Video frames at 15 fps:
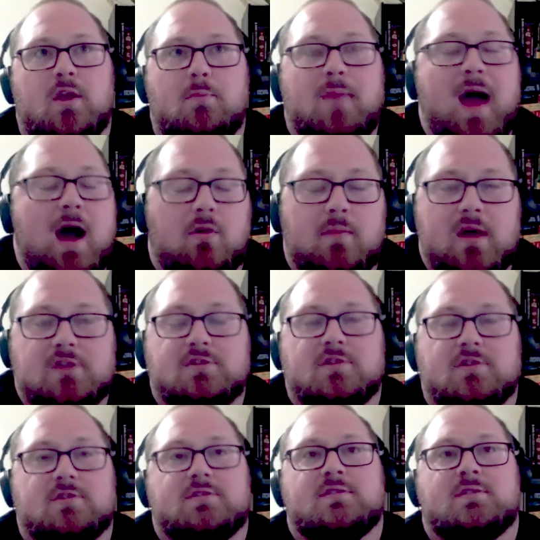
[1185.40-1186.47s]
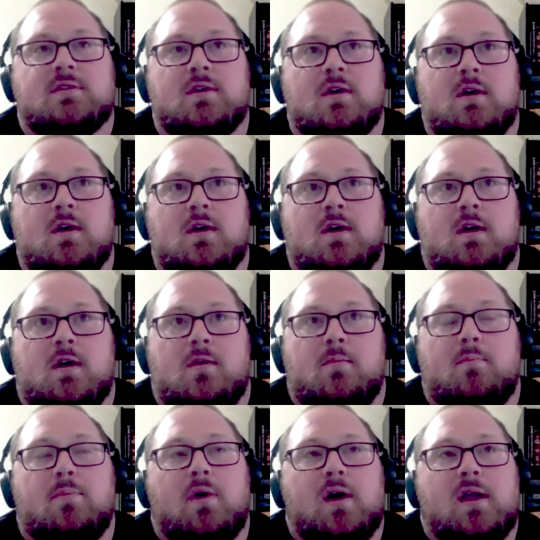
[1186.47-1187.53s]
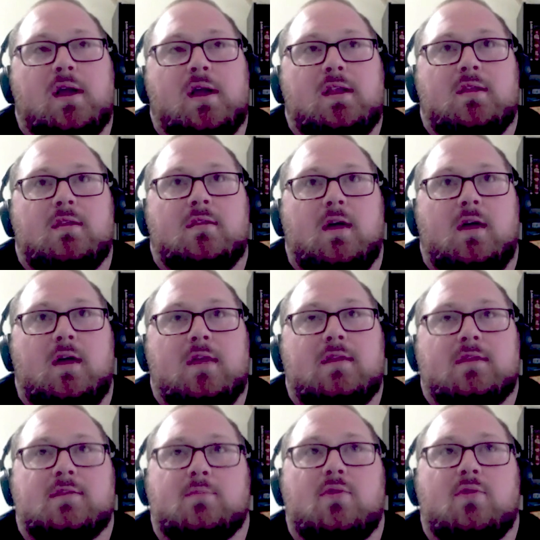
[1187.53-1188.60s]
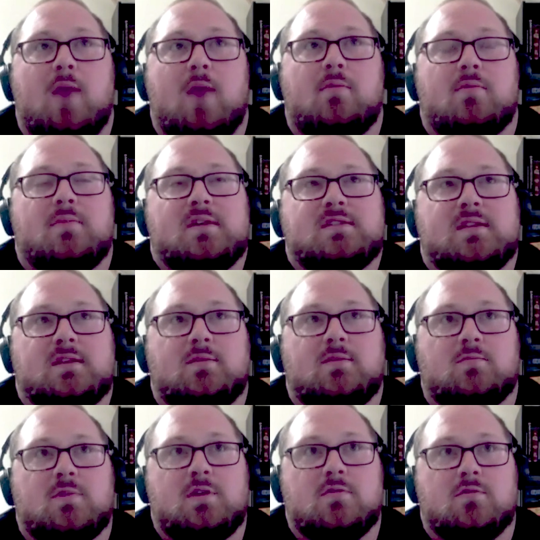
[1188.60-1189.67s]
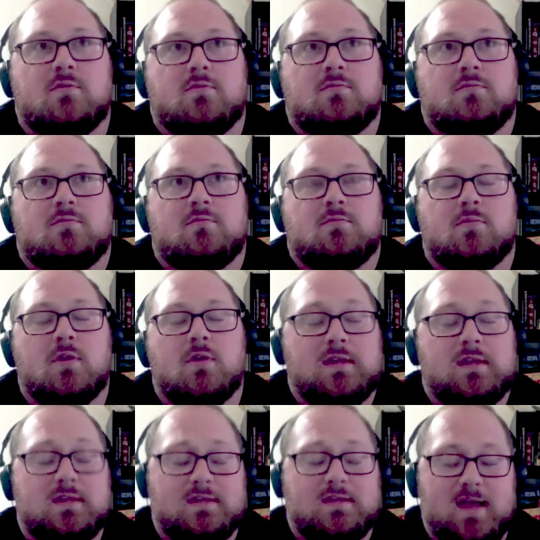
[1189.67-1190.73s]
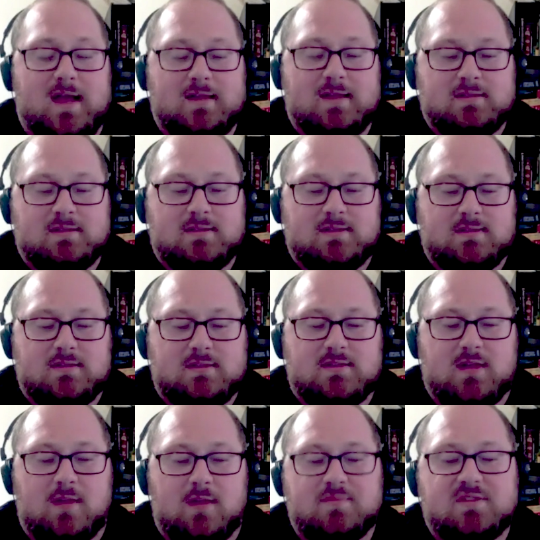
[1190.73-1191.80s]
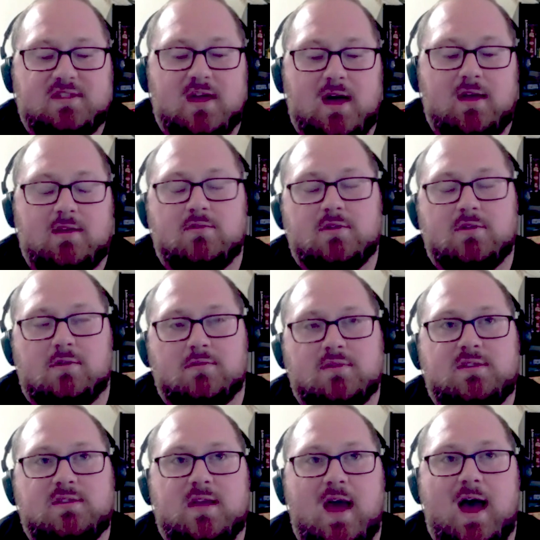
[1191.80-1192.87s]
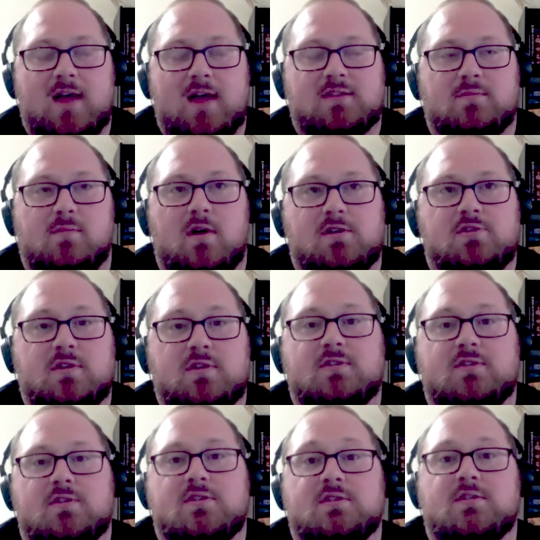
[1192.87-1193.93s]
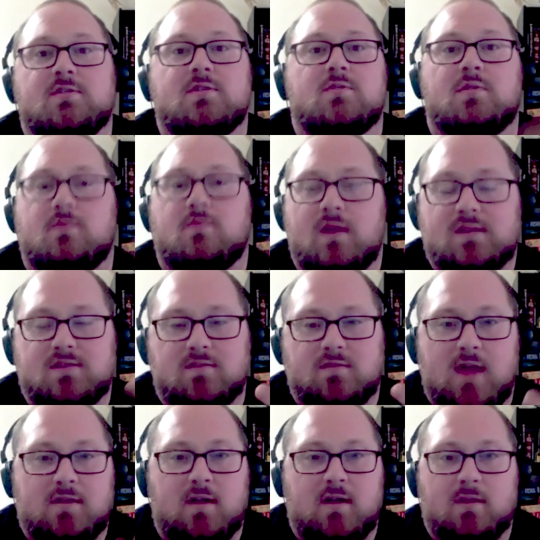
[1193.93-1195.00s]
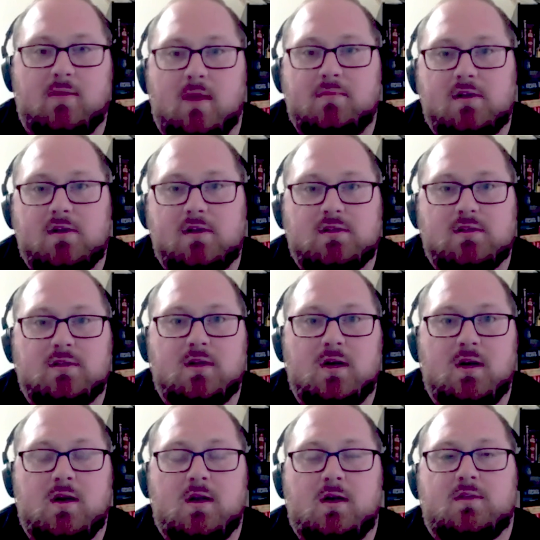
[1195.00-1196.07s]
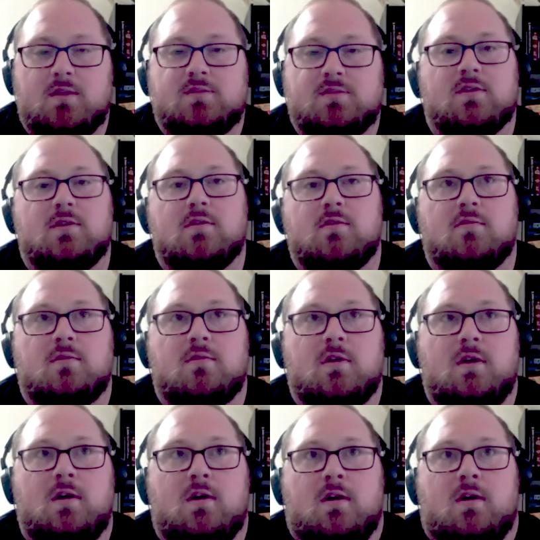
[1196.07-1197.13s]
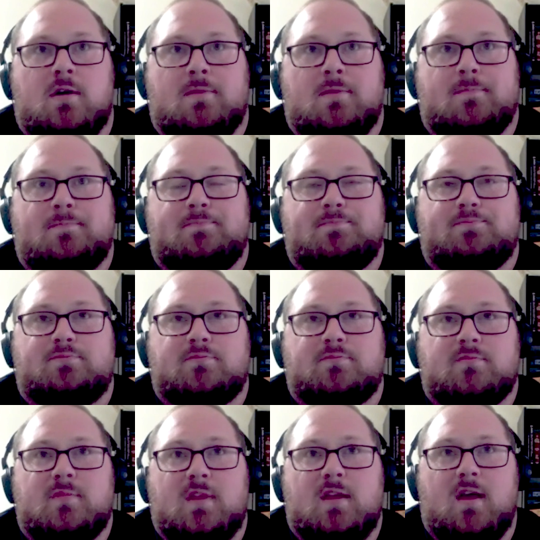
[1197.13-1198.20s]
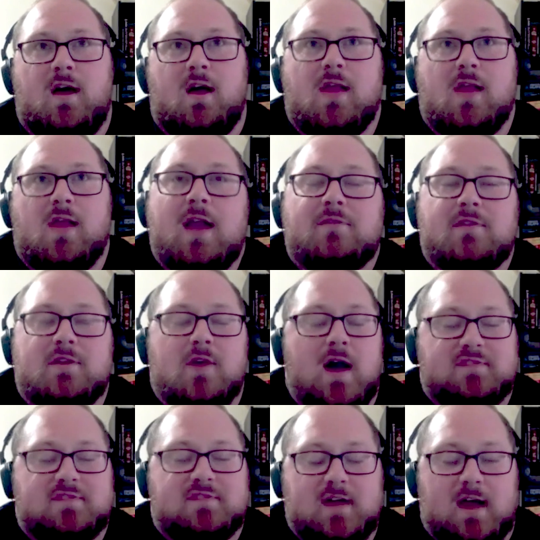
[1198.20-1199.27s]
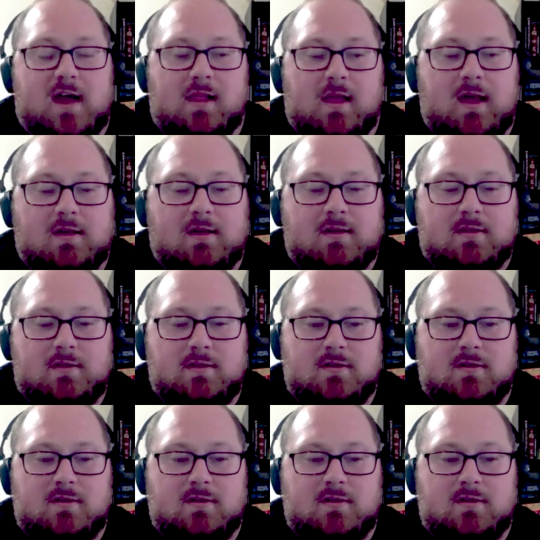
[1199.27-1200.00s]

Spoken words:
power measures. But I think the problem is that when you look at the dance subset, you don't see as much research as you do with the rest of the athletic population. So a lot of it you have to kind of like